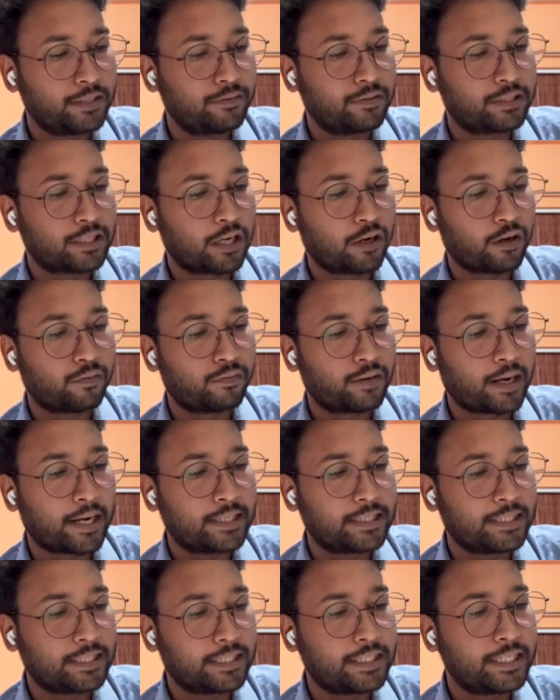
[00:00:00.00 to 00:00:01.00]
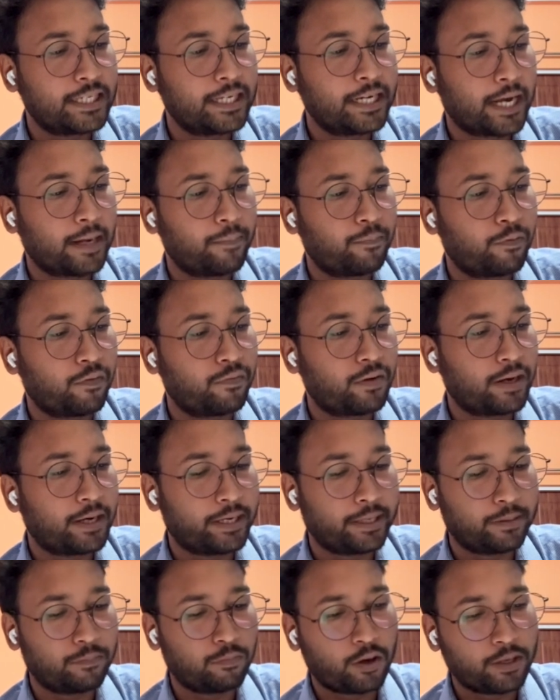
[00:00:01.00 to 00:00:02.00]
which are of IgG type of
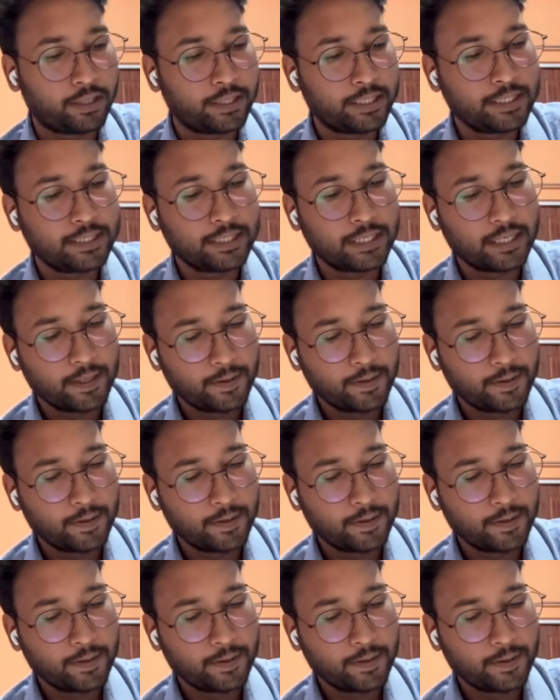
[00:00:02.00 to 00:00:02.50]
antibodies,